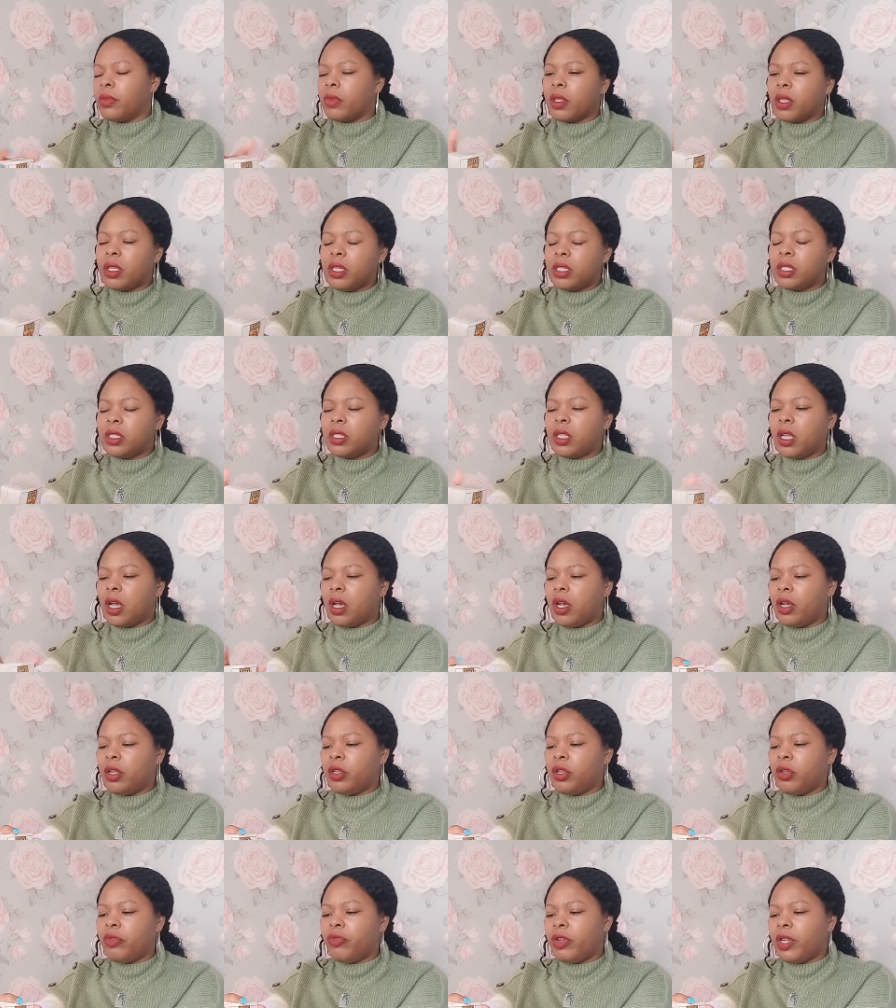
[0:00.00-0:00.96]
start a
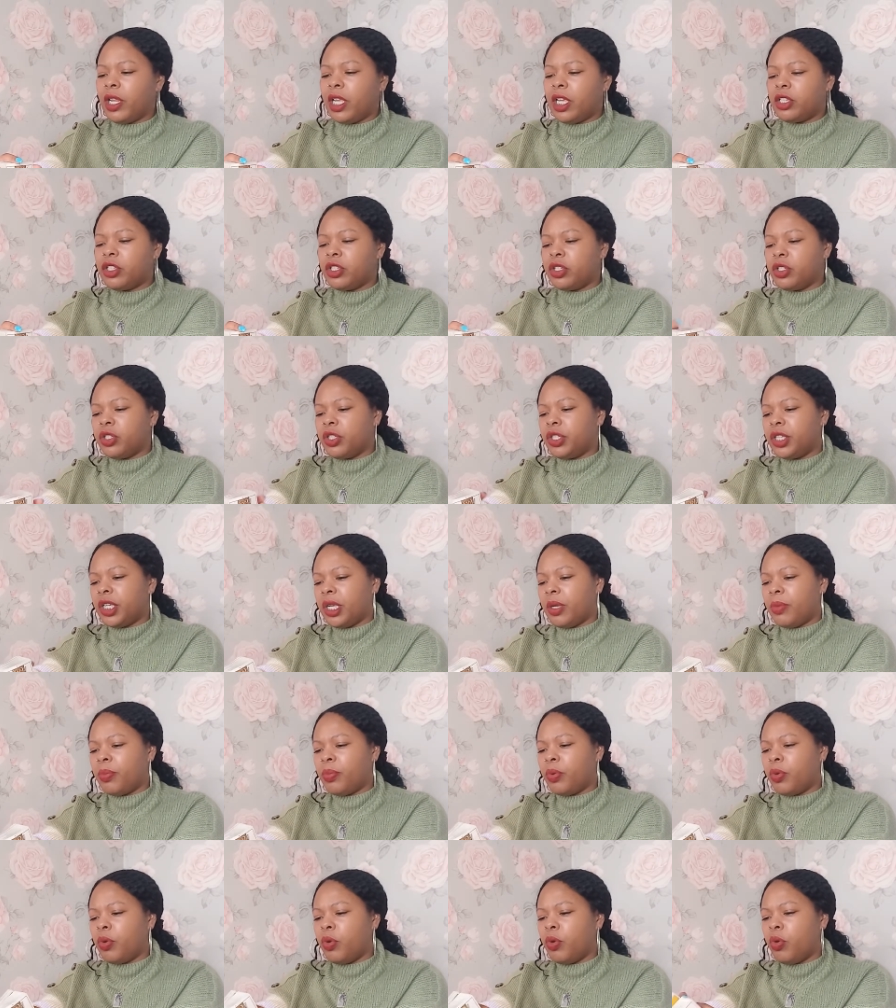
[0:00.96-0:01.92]
new
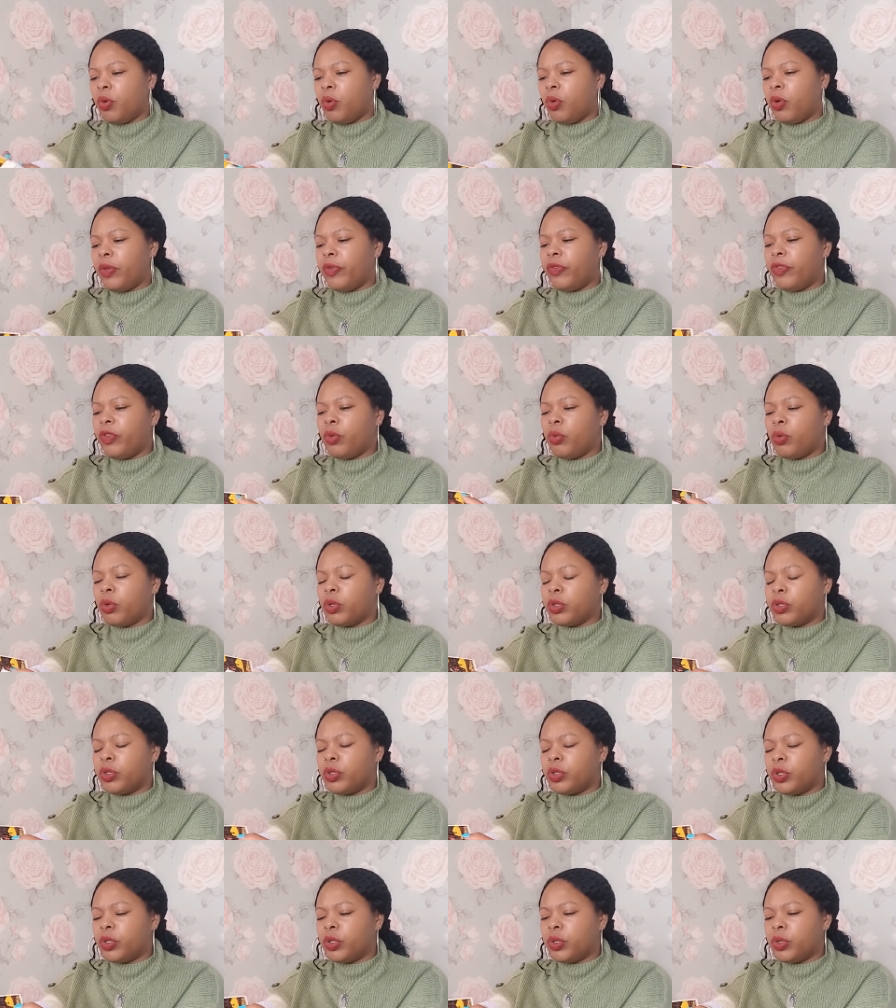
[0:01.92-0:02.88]
relationship, or if you
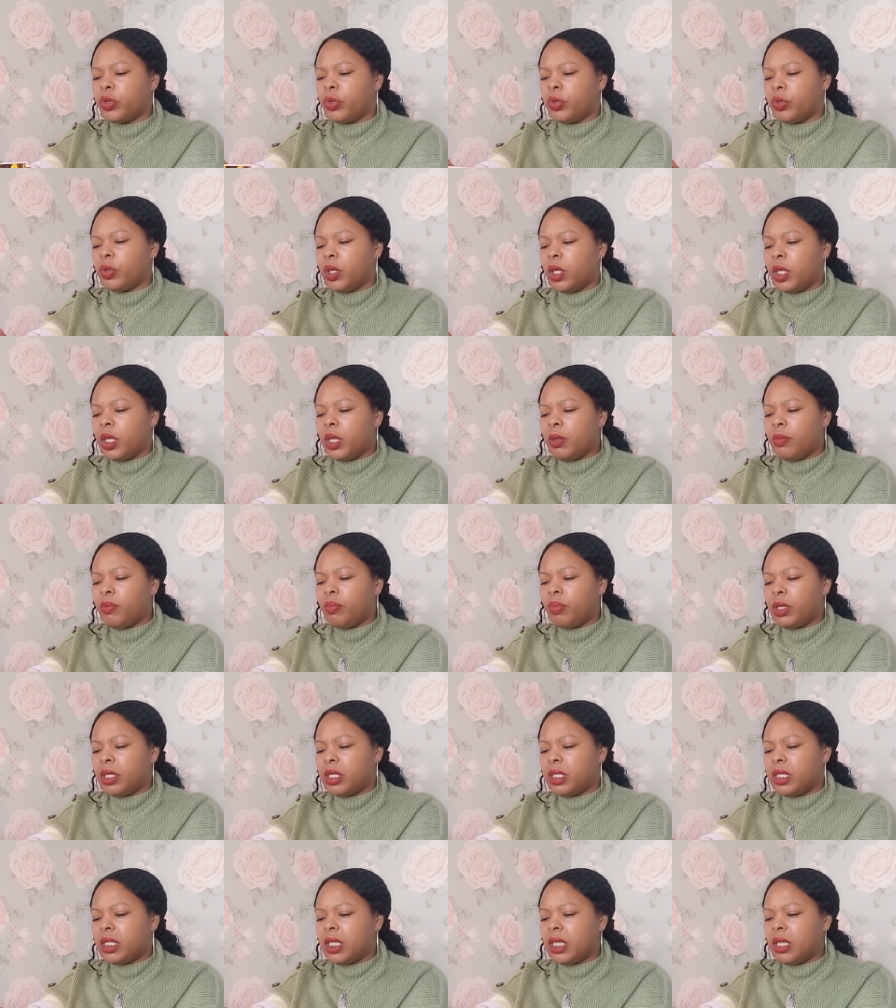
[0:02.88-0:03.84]
want to
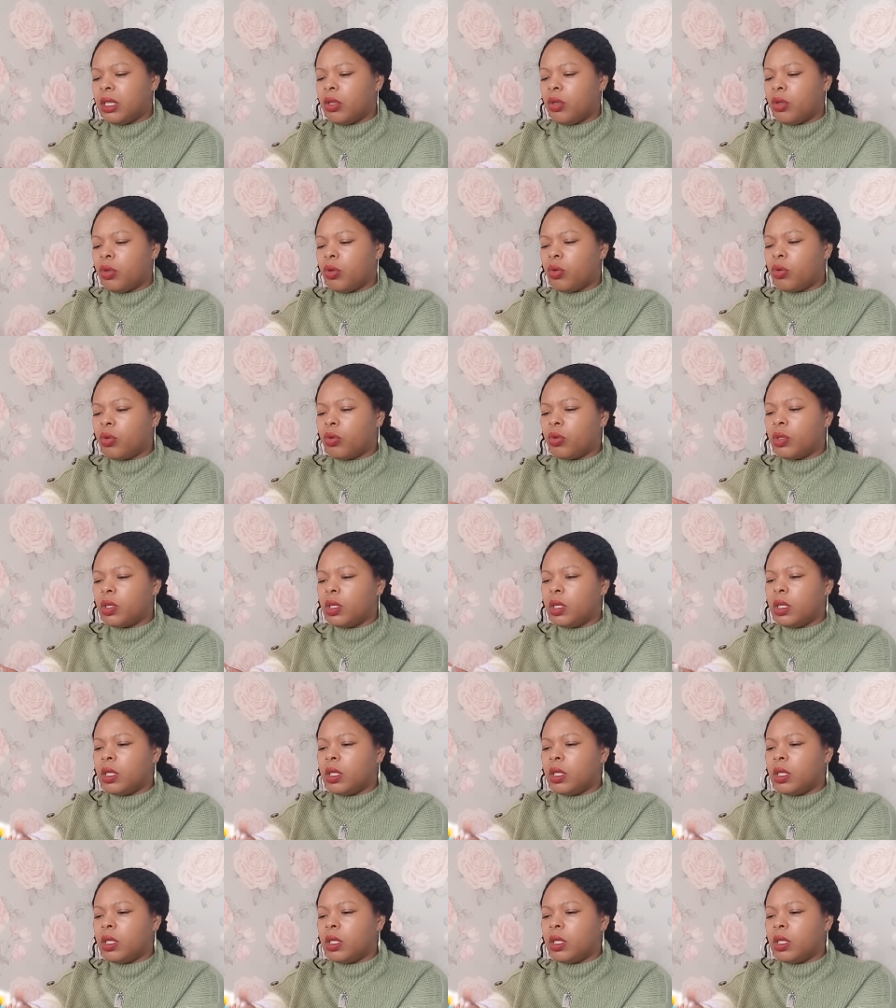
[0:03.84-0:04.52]
be single.